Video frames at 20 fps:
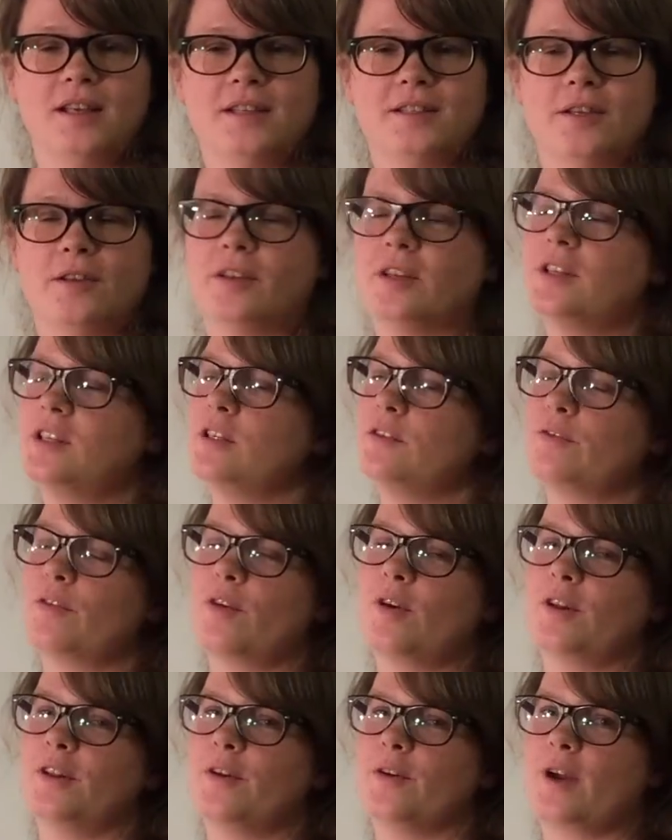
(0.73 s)
So this is for
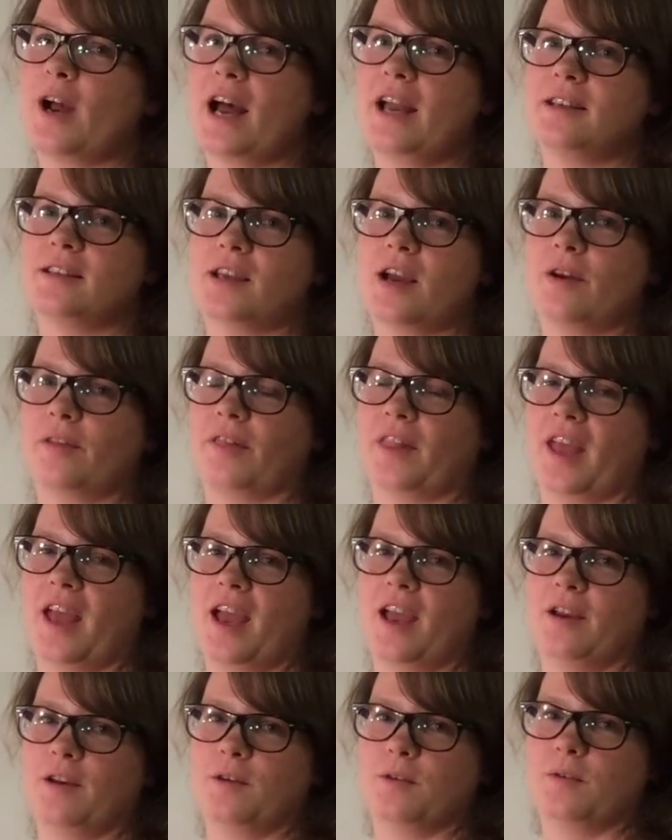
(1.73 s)
all you guys out
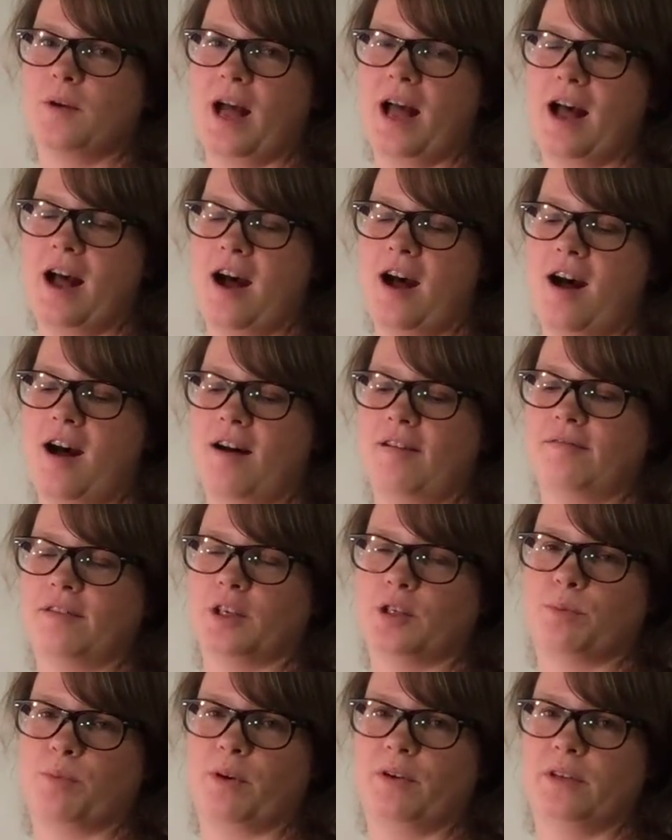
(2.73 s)
there who have
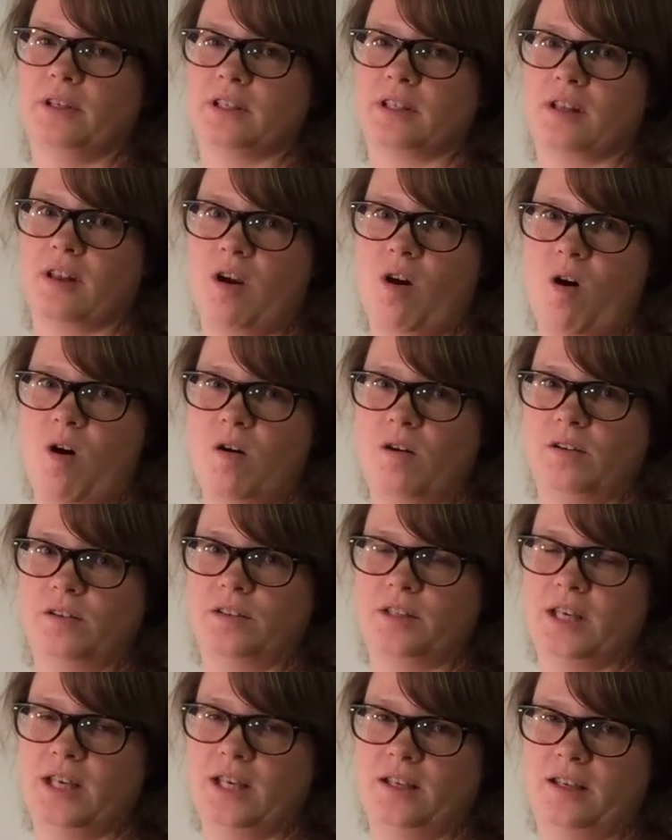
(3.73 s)
experienced
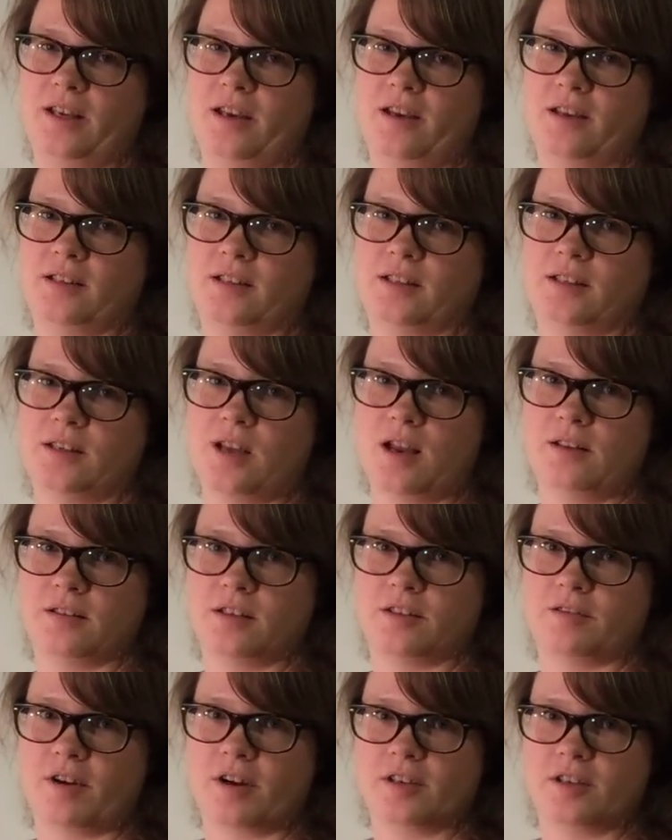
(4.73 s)
long, tedious,
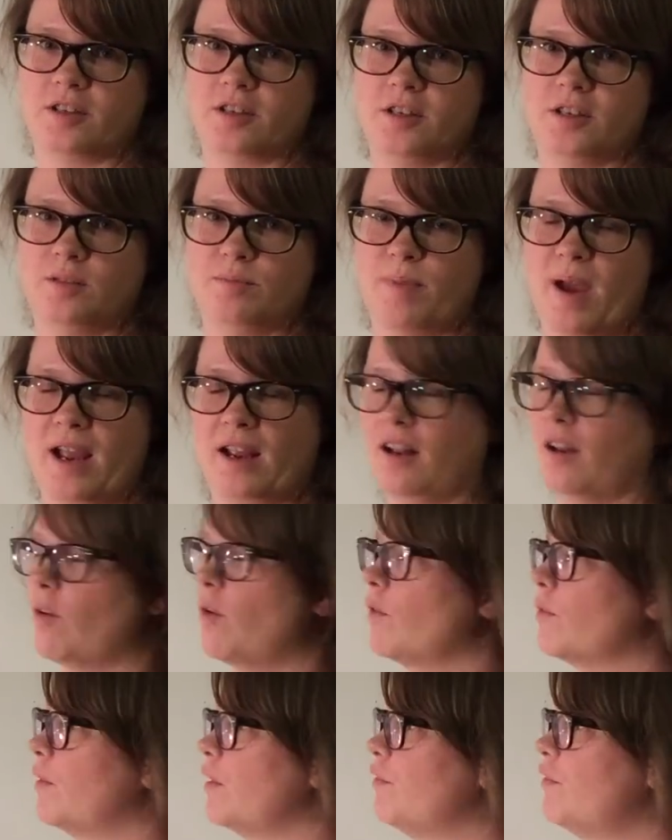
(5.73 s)
unstructured
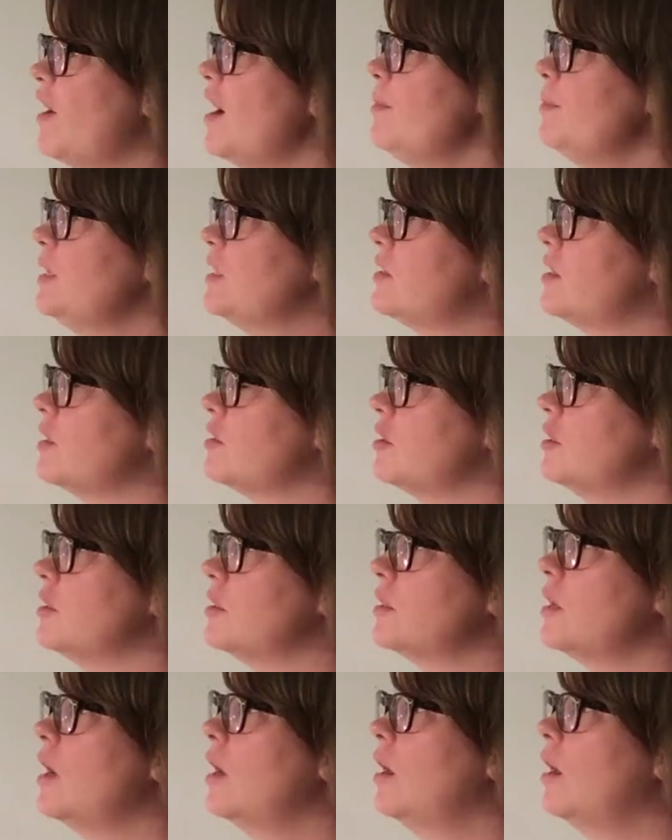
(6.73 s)
backlog refinement
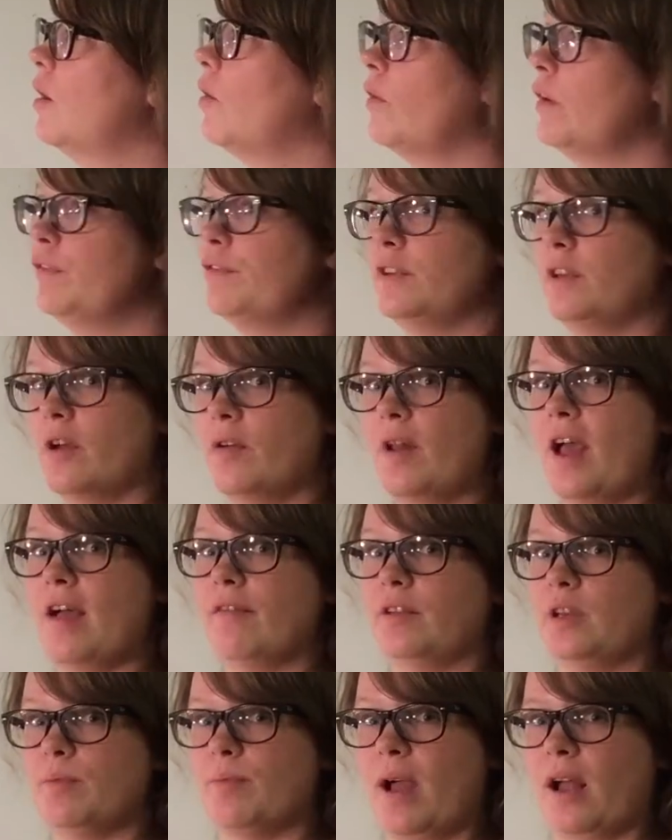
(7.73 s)
sessions. Or if you don't
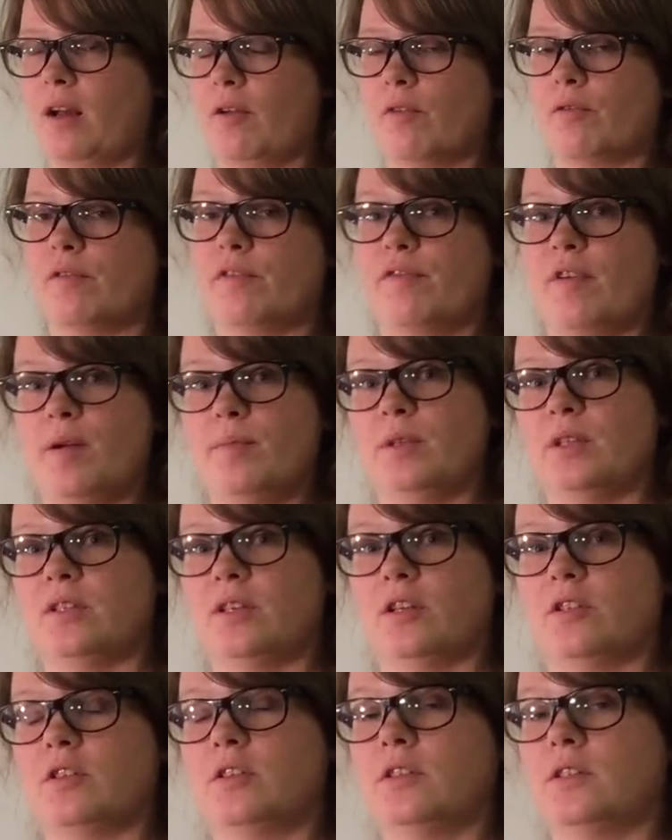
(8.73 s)
have any backlog refinement
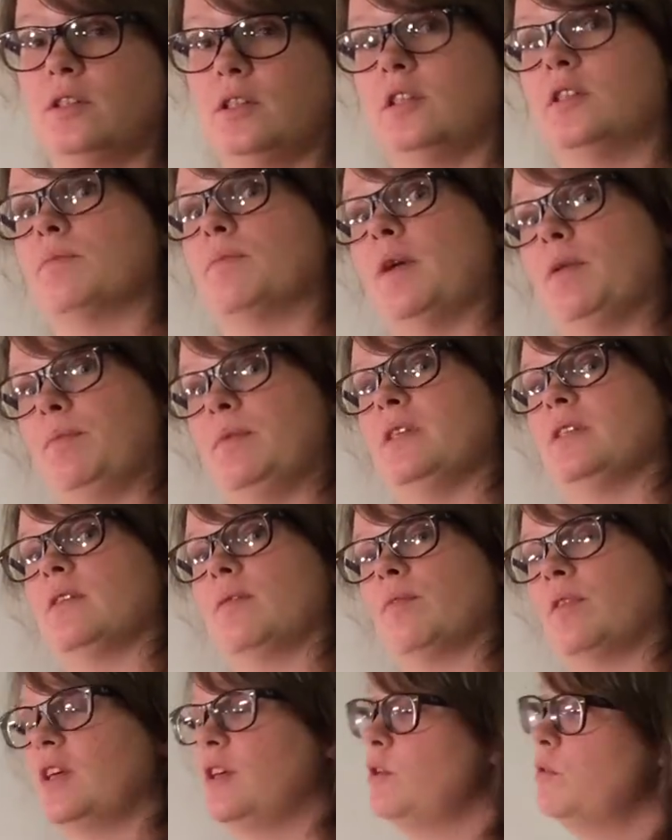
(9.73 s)
sessions, this might be
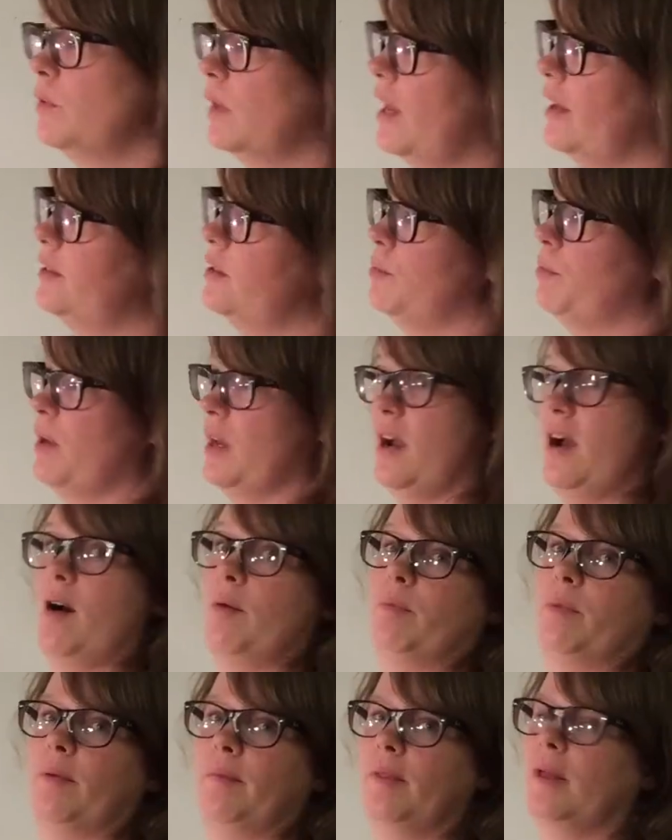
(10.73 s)
something you would like to pick
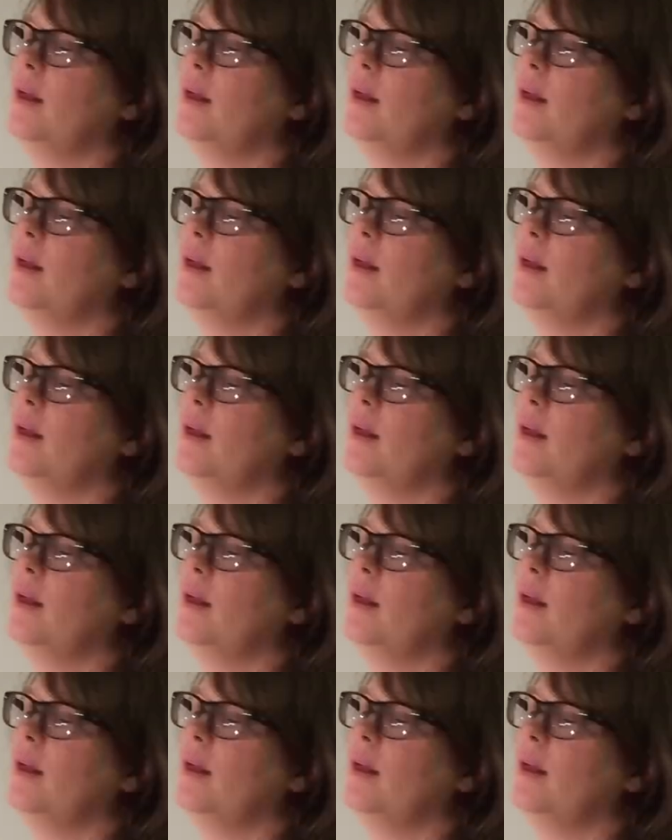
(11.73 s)
up.